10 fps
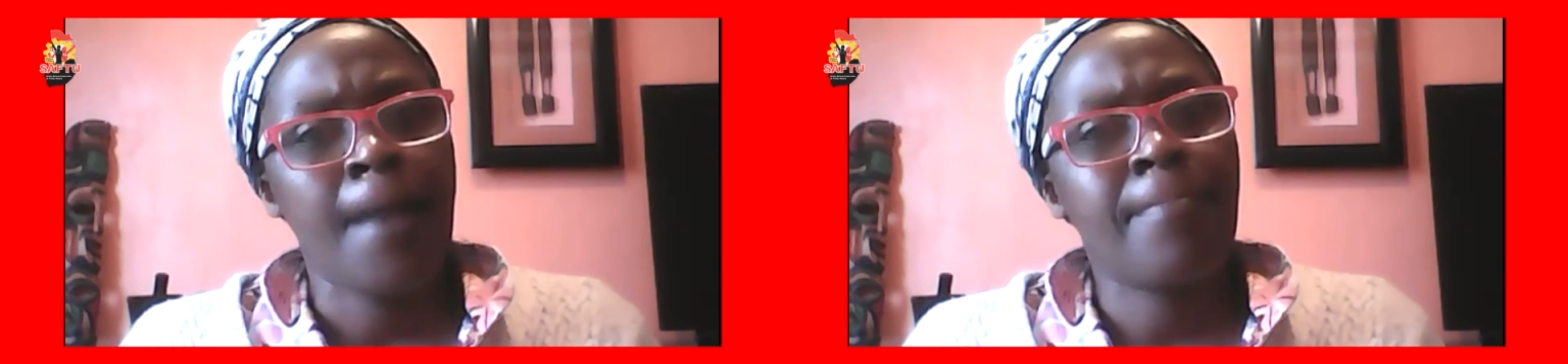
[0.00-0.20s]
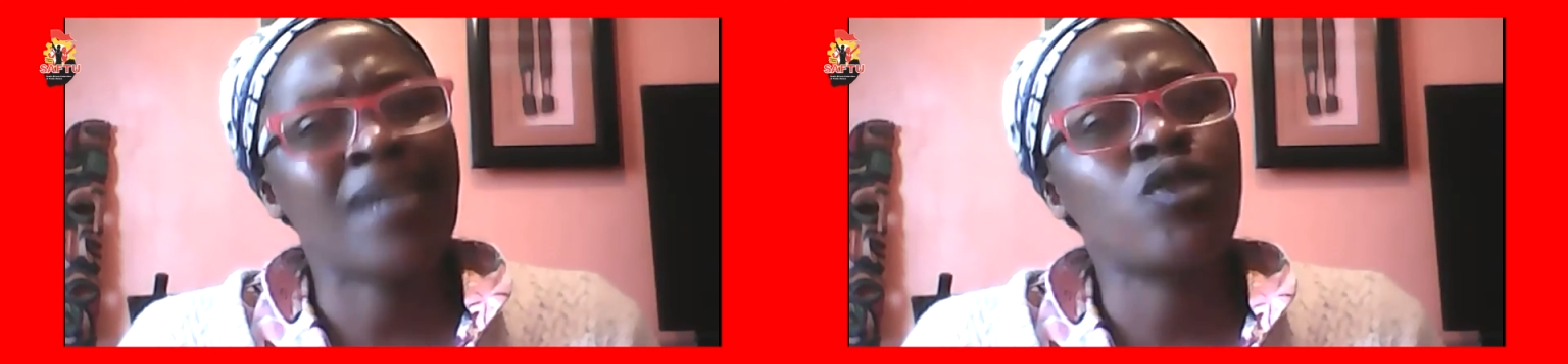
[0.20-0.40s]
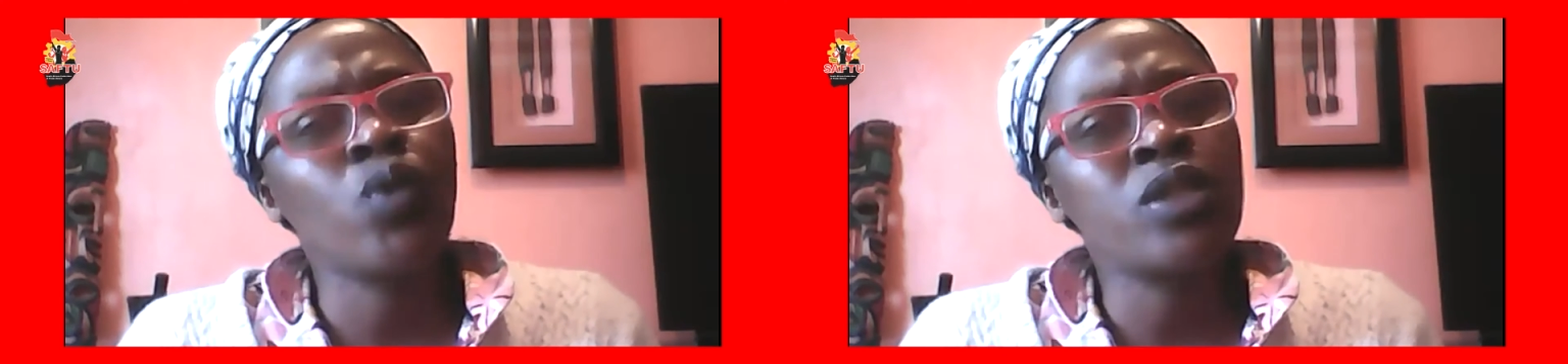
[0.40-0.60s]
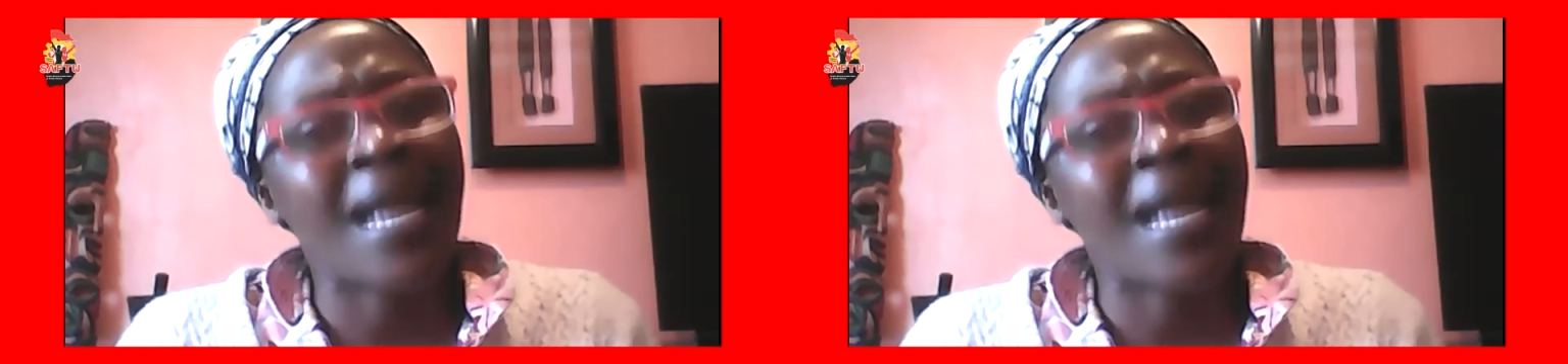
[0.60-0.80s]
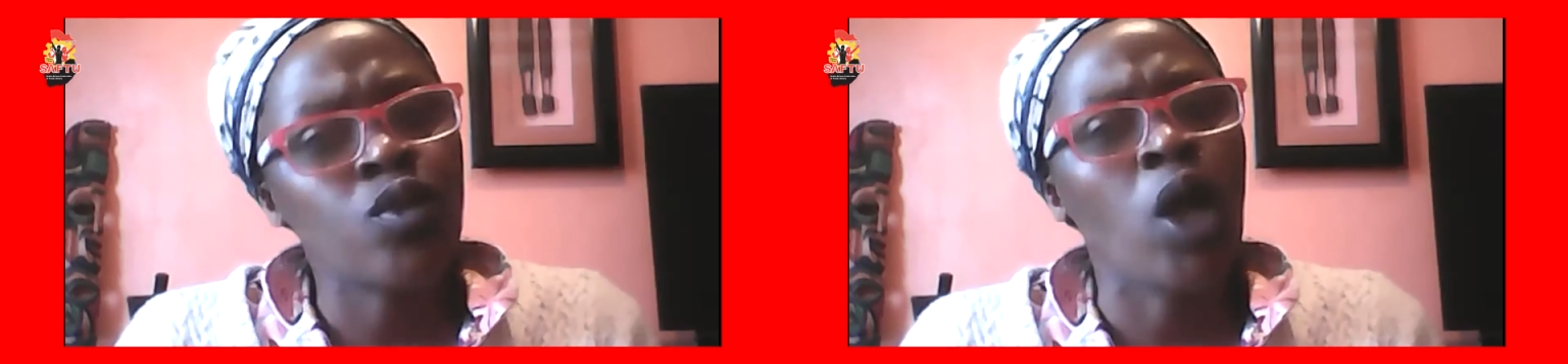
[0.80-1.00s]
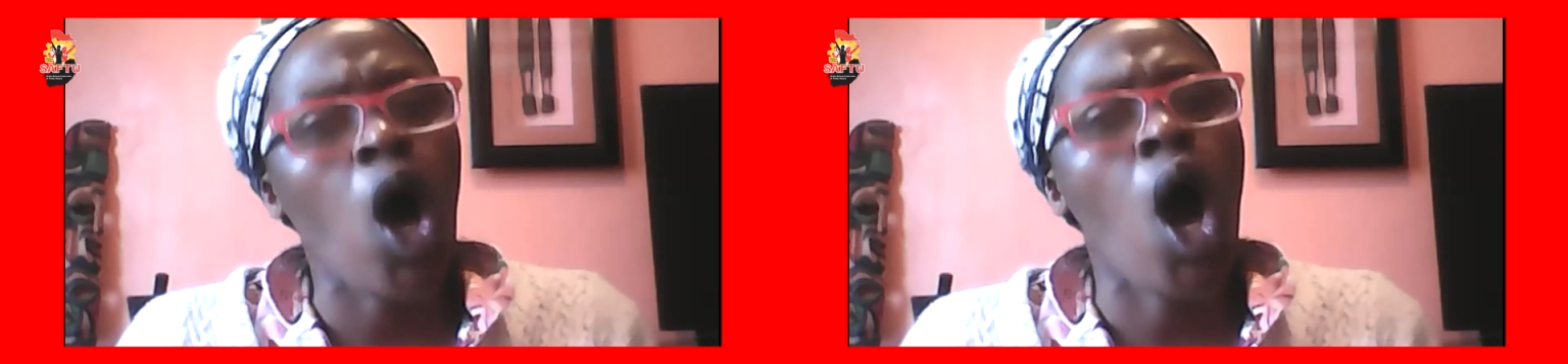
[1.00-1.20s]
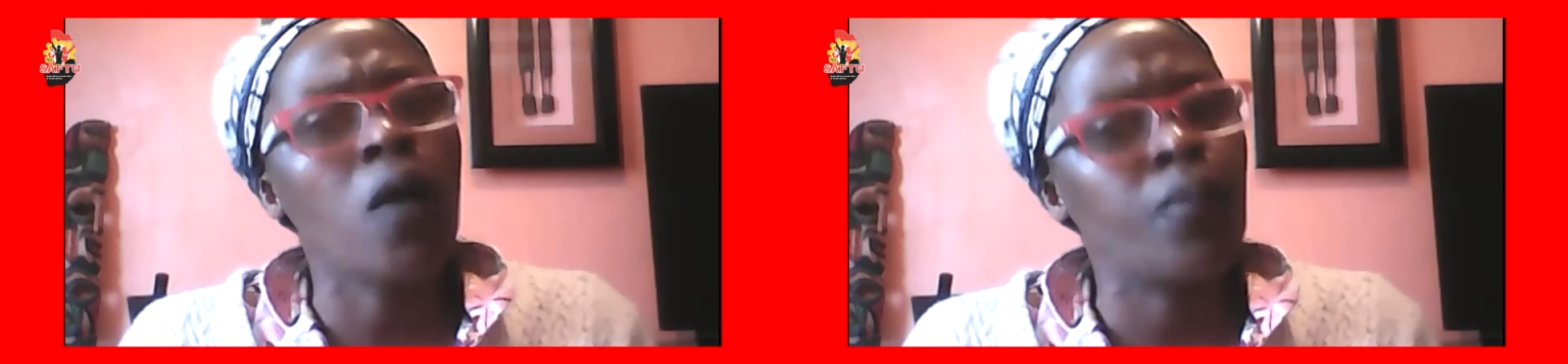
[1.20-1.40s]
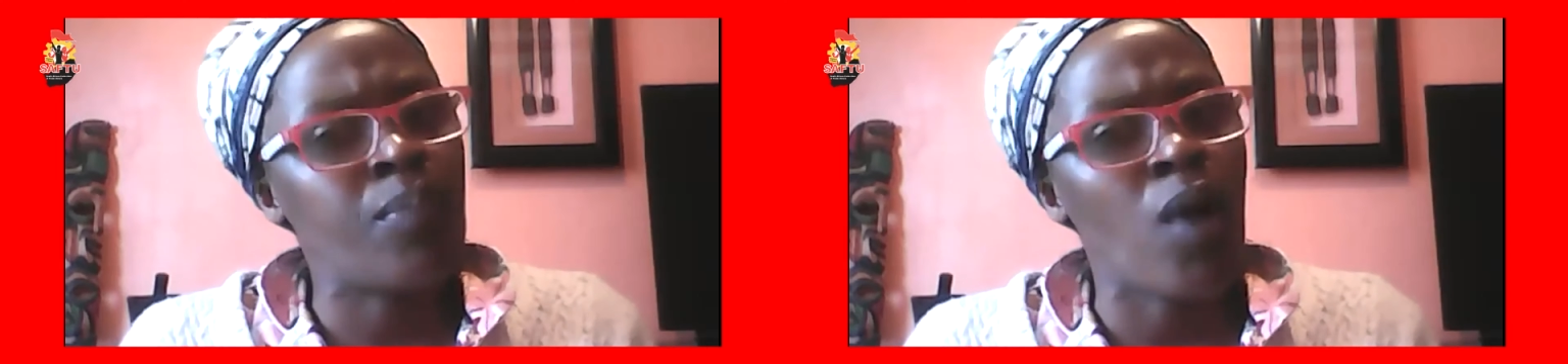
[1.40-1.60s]
But that will
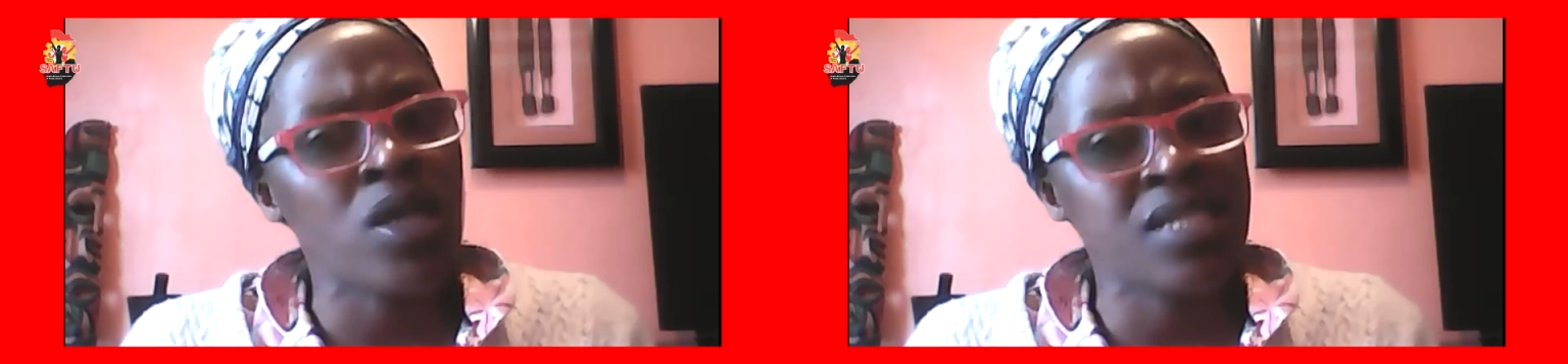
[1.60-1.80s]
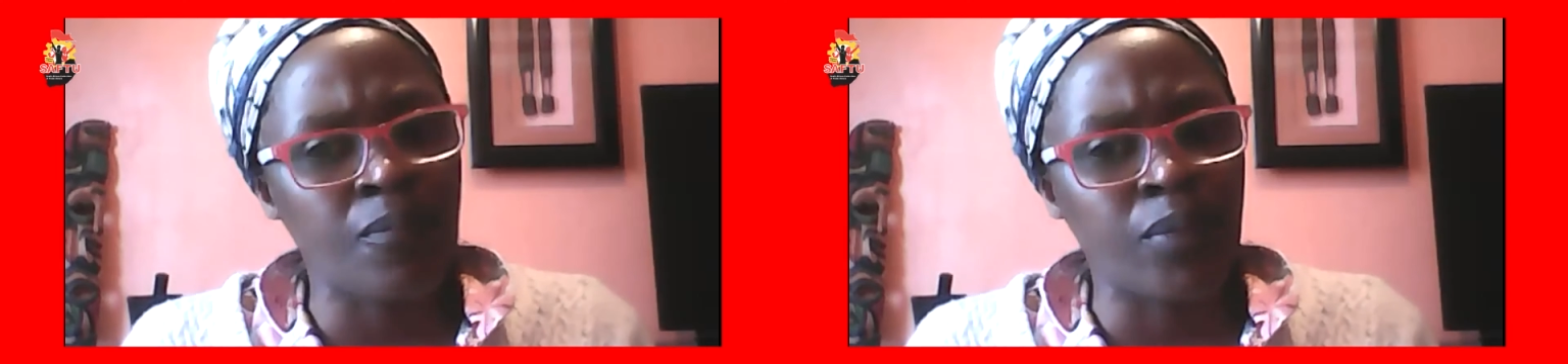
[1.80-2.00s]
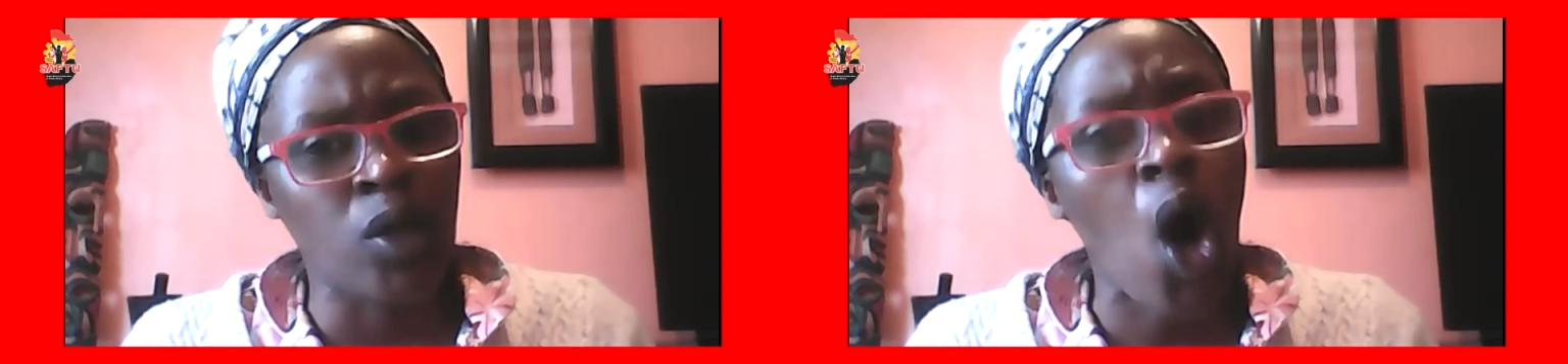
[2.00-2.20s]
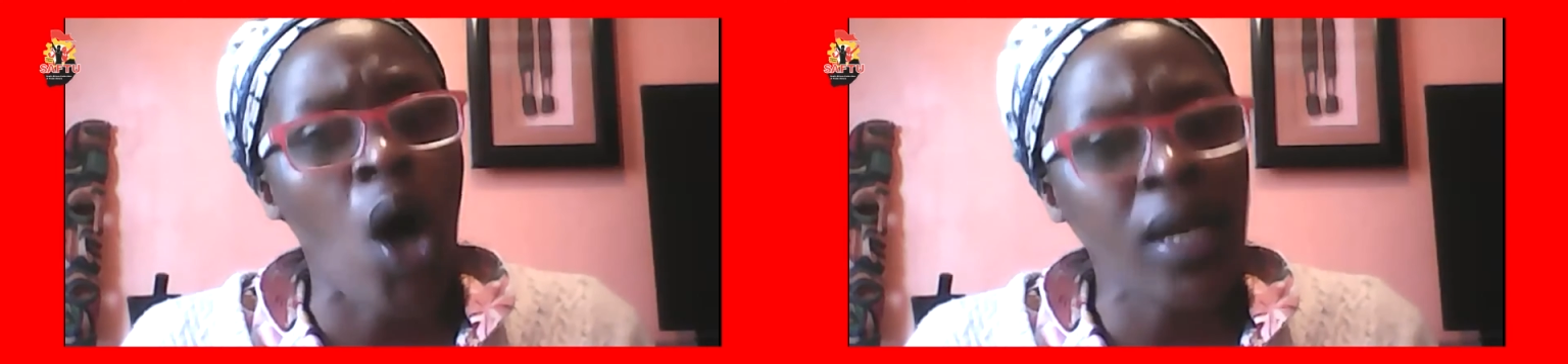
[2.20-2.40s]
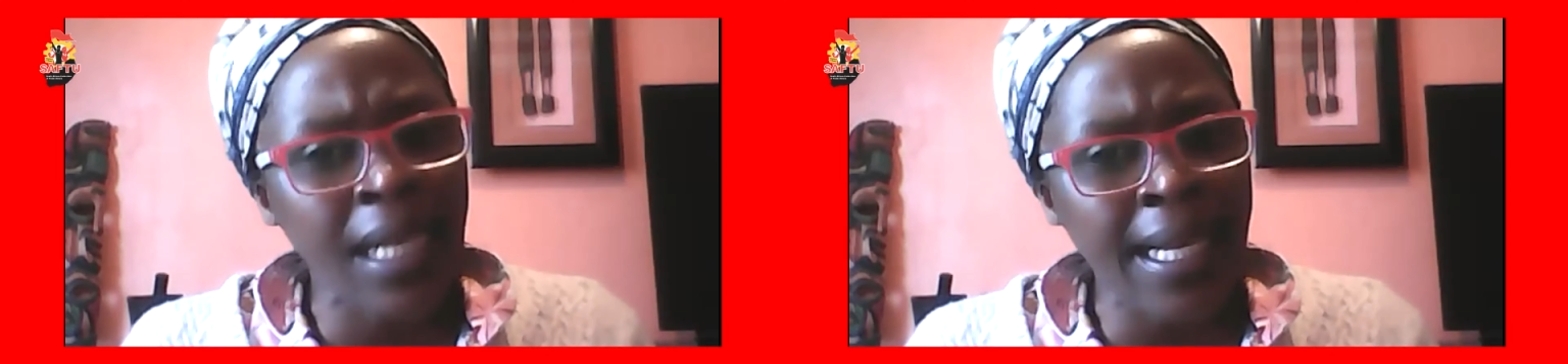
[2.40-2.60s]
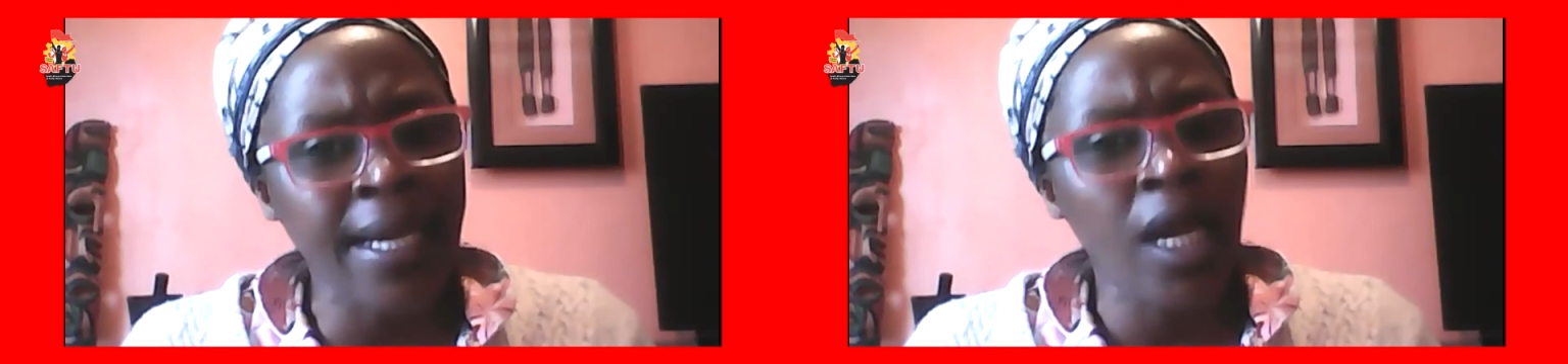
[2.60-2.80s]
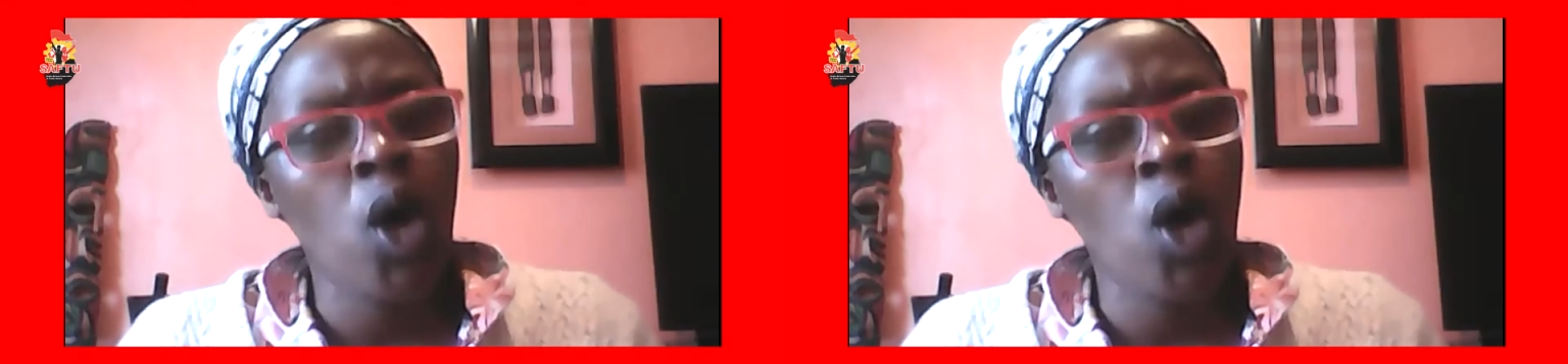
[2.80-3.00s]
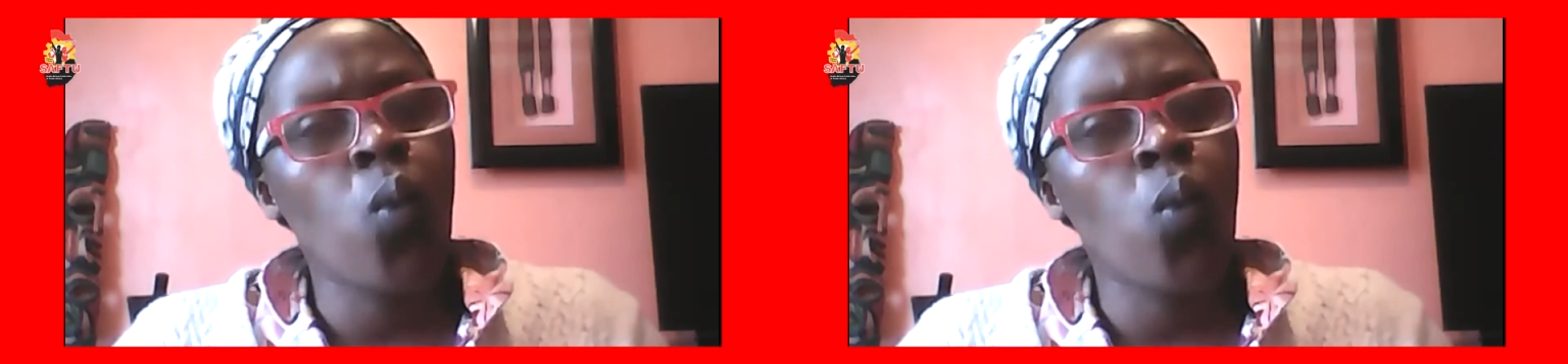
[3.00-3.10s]
all be possible only